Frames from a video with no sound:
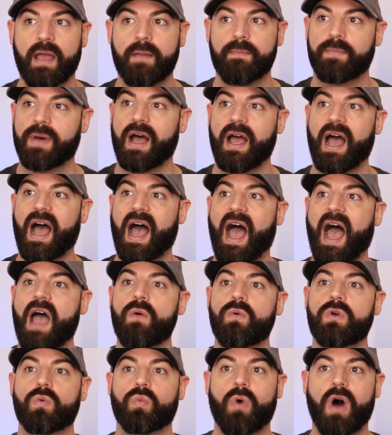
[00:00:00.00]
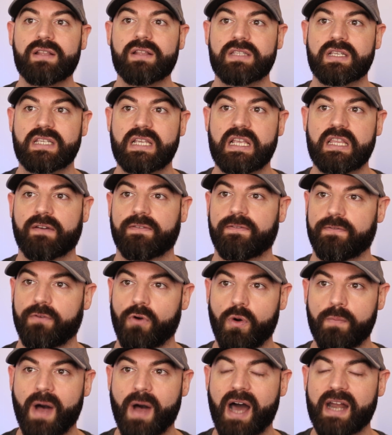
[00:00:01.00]
but I would want to see the
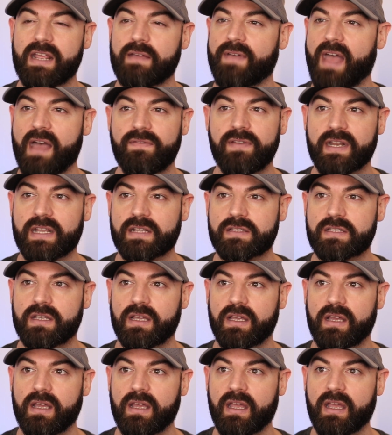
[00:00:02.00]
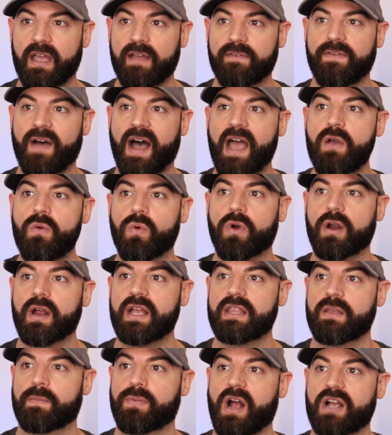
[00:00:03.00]
full body of evidence. if I were
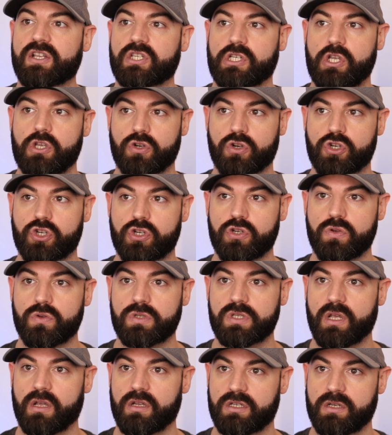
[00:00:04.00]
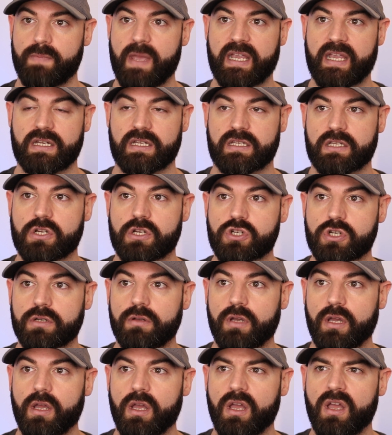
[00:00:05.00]
in the prosecutor's shoes to make a decision,
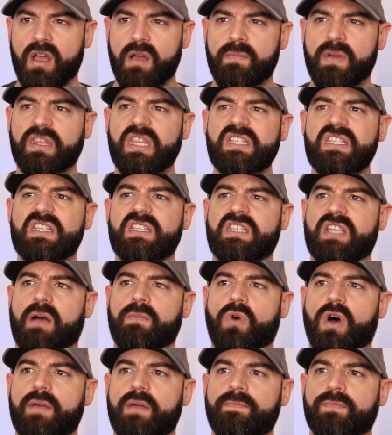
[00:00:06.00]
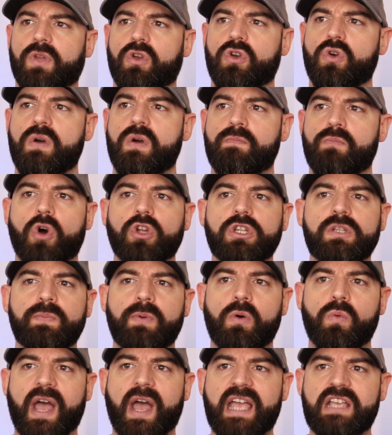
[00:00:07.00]
but this is someone who in
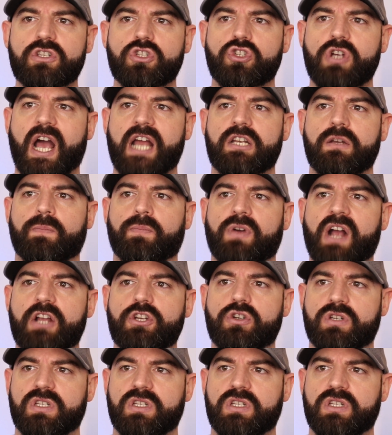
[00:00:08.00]
multiple ways tried to pressure